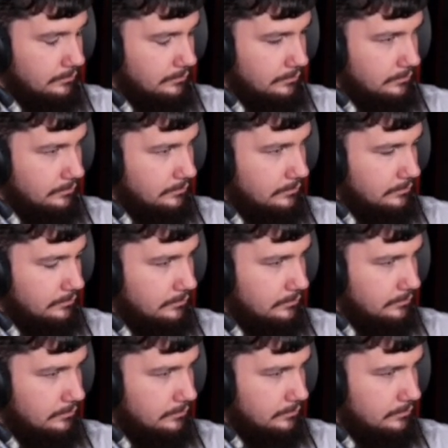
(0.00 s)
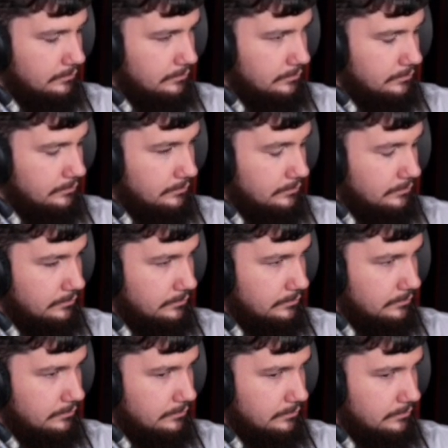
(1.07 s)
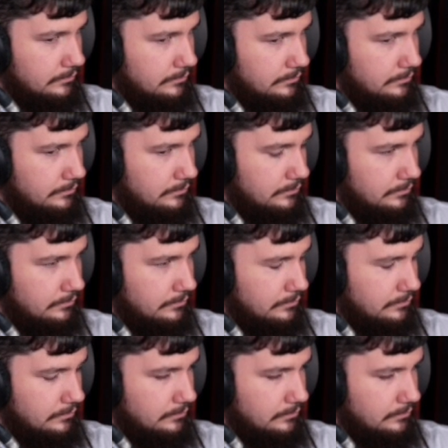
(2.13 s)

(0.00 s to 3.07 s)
This person isn't speaking.